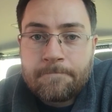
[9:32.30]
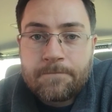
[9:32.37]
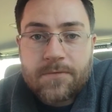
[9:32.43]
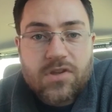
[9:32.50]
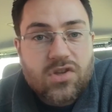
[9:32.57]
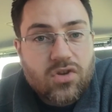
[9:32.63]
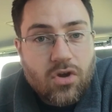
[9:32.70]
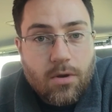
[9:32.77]

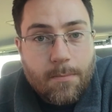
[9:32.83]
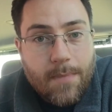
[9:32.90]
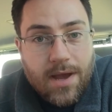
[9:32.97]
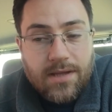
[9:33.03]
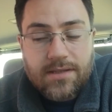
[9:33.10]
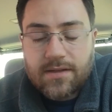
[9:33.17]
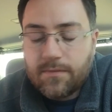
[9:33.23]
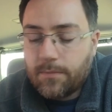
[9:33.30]
It's not a
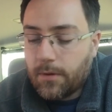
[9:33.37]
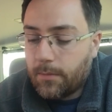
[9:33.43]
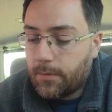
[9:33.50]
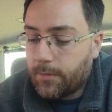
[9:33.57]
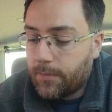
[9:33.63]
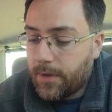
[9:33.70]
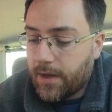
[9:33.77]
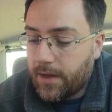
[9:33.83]
massive
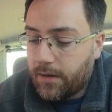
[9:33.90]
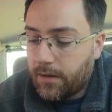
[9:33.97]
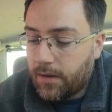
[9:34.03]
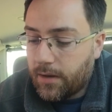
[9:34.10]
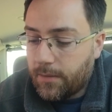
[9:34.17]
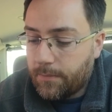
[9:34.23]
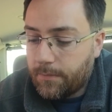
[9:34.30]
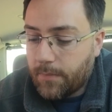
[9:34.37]
problem,
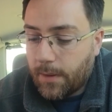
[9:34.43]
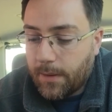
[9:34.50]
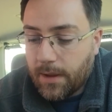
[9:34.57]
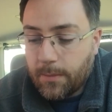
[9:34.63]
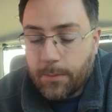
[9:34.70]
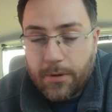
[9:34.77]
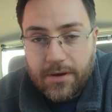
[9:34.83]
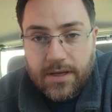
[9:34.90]
and my
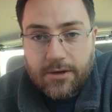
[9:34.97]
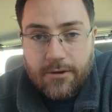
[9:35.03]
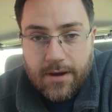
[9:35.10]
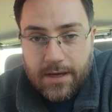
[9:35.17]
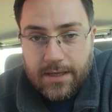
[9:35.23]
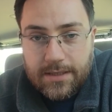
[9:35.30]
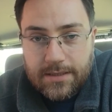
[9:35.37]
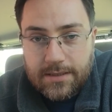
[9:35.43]
mate Brady
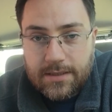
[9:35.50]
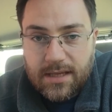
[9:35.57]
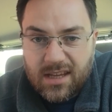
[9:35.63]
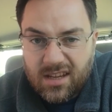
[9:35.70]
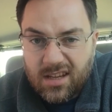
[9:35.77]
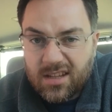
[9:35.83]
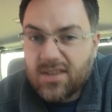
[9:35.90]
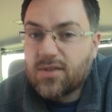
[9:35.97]
reckons he
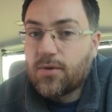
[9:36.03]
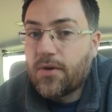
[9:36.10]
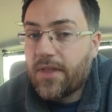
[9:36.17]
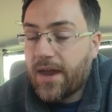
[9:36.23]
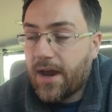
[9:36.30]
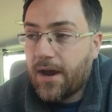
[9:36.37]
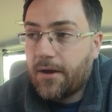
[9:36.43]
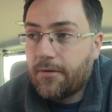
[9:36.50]
can sort that
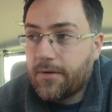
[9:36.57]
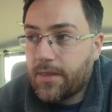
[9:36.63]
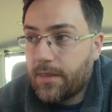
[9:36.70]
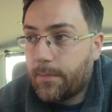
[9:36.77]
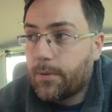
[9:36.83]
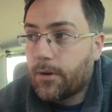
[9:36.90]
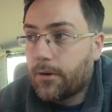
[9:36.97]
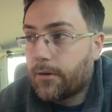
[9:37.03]
out in the
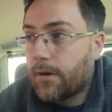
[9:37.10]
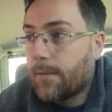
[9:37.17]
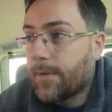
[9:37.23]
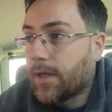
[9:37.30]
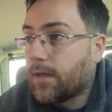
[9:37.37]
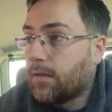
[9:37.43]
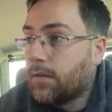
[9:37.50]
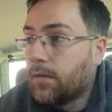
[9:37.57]

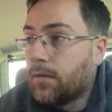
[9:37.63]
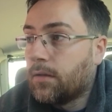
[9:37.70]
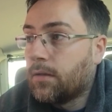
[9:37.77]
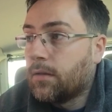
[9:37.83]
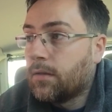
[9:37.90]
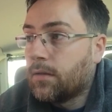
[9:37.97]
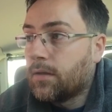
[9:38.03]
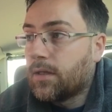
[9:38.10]
programming.
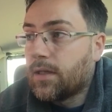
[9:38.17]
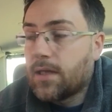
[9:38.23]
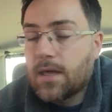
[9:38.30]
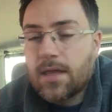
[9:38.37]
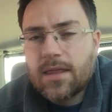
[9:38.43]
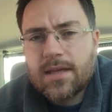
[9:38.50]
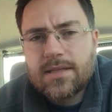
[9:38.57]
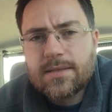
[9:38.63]

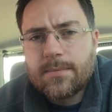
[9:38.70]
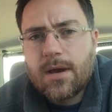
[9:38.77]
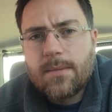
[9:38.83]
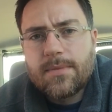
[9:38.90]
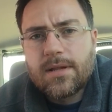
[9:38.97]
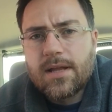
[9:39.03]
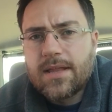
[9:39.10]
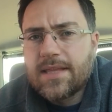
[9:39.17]
He thinks it might
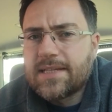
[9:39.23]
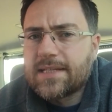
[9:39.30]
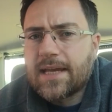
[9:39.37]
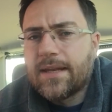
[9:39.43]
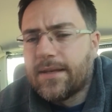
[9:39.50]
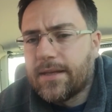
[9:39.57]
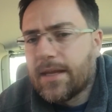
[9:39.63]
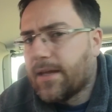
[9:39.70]
be like the
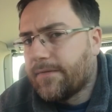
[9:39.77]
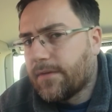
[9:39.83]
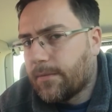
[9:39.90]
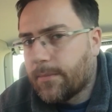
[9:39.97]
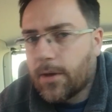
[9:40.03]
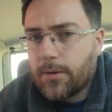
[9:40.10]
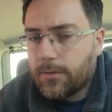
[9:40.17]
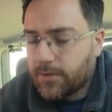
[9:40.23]
Scandinavian
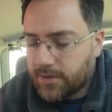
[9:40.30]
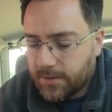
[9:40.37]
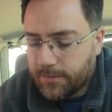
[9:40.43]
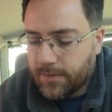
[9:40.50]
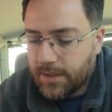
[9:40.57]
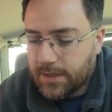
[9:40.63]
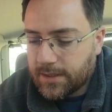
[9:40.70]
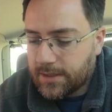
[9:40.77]
mode or
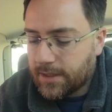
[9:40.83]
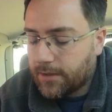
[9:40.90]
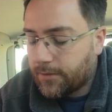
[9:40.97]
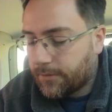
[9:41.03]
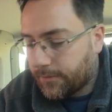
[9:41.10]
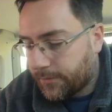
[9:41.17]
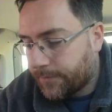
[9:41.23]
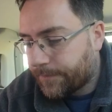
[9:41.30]
something, so
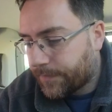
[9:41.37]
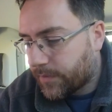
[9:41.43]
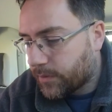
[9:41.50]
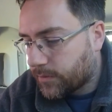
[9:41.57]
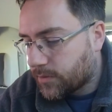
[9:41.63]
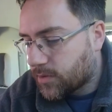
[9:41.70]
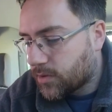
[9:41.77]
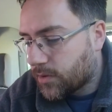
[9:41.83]

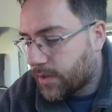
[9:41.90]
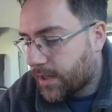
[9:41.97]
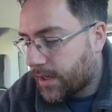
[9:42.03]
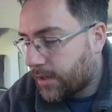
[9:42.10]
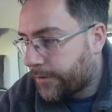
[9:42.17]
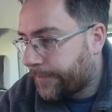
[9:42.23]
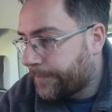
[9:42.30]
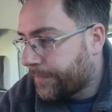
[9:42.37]
I'll sort that
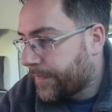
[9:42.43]
out.